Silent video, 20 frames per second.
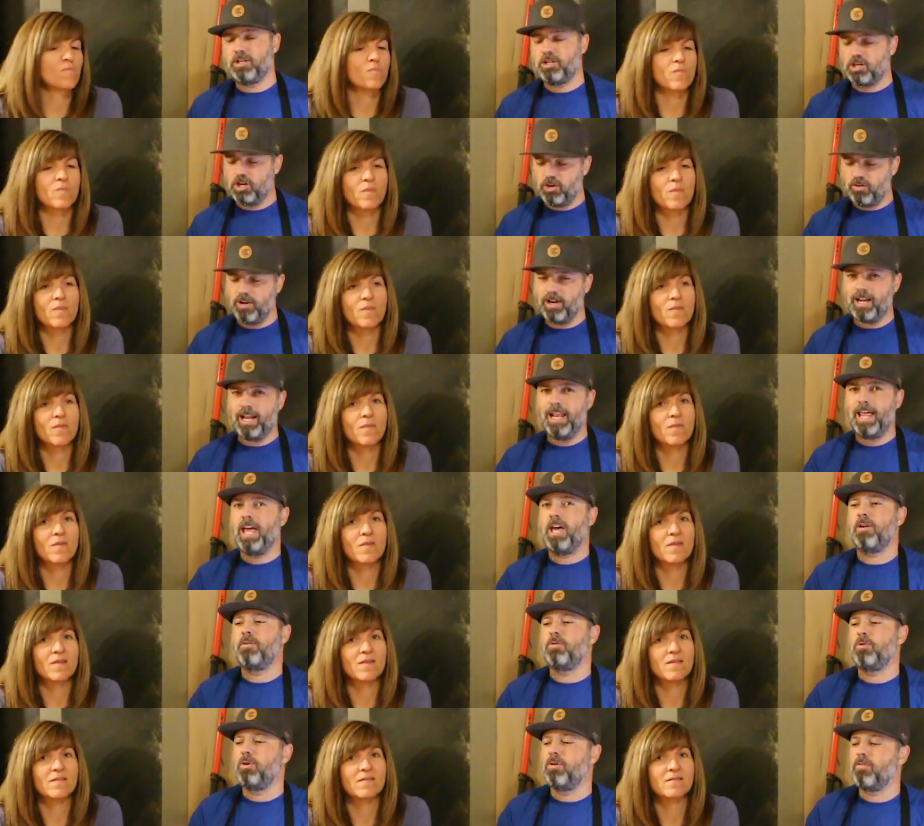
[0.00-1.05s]
Speaker 1: current
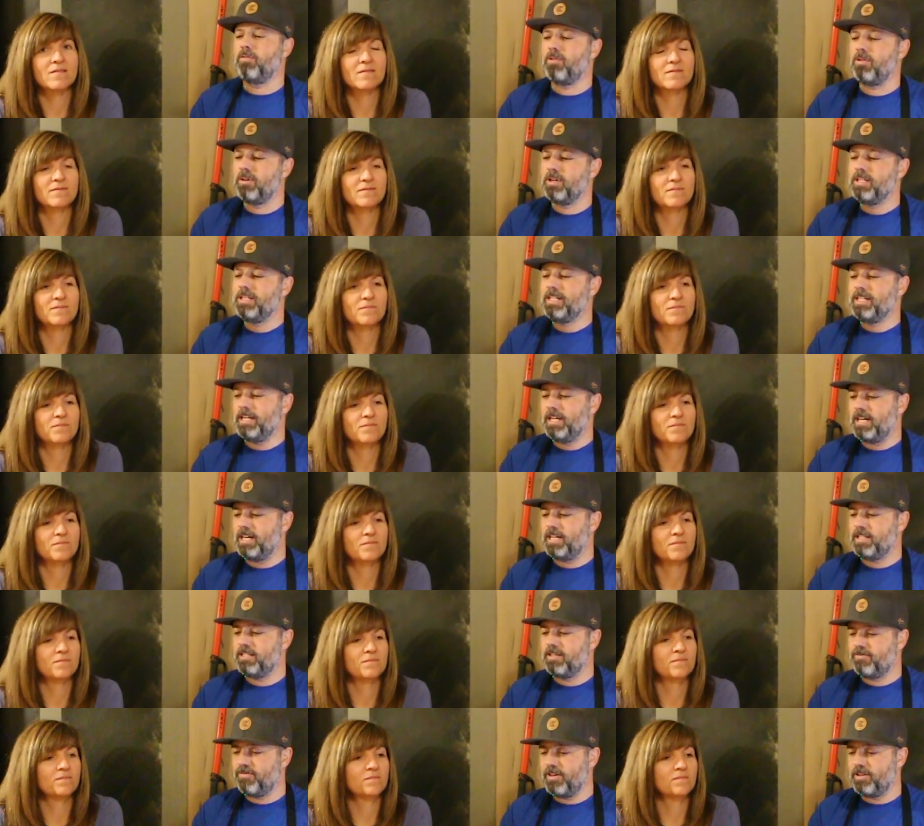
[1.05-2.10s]
Land Rover
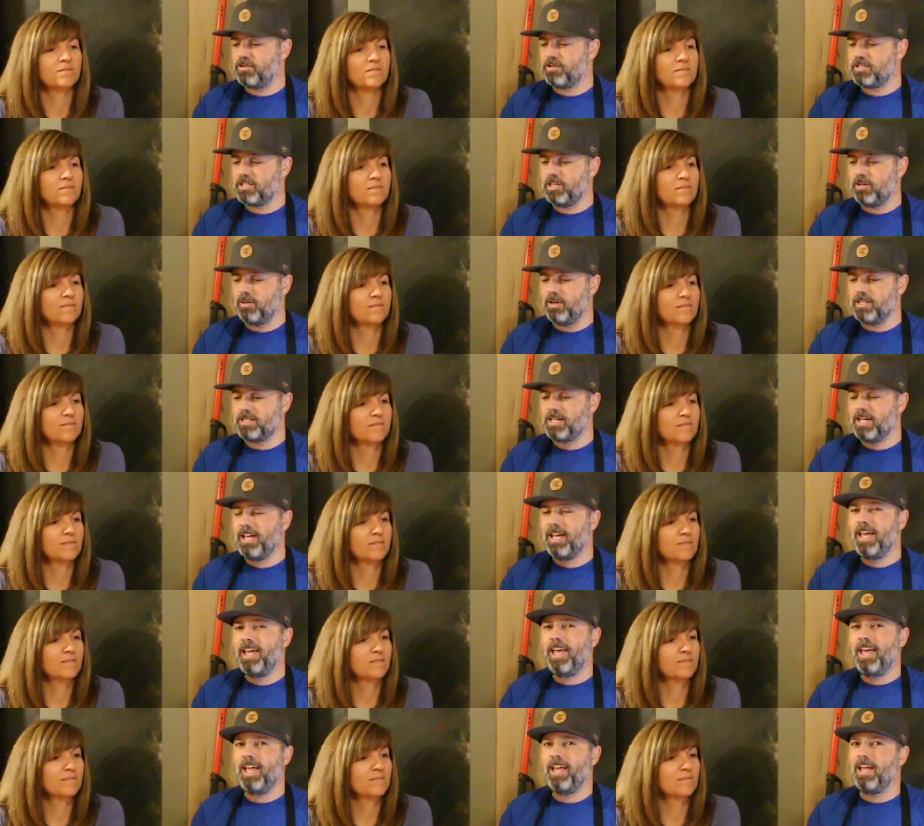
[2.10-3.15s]
uh, Defender series.
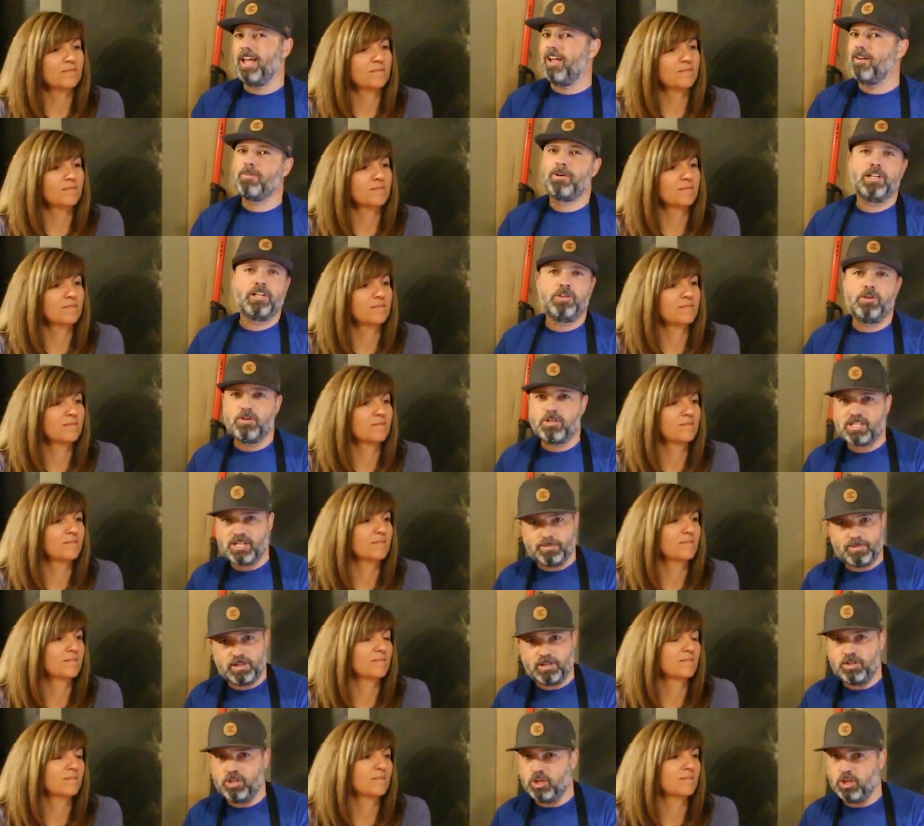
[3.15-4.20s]
Everybody knew
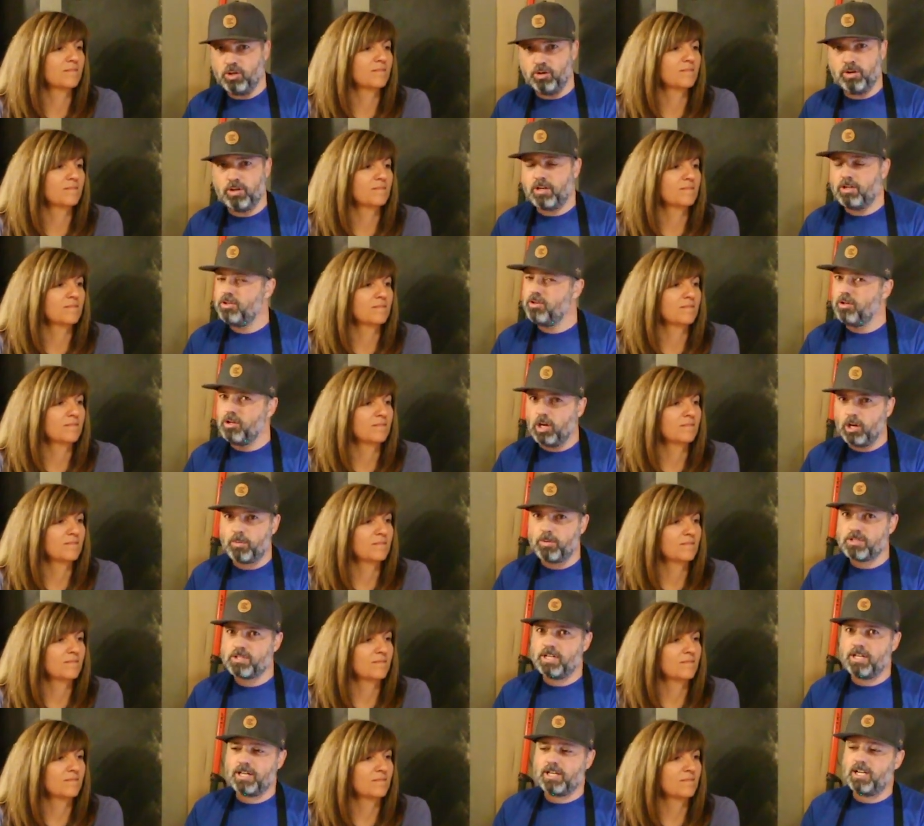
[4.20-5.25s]
something new and a new
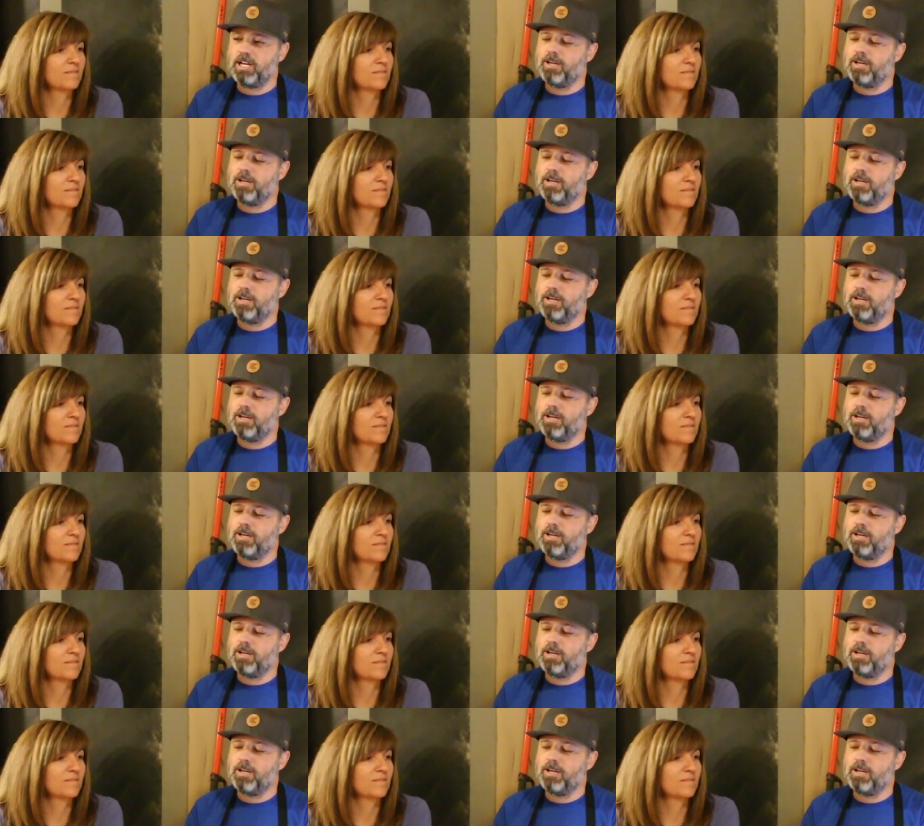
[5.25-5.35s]
look was going to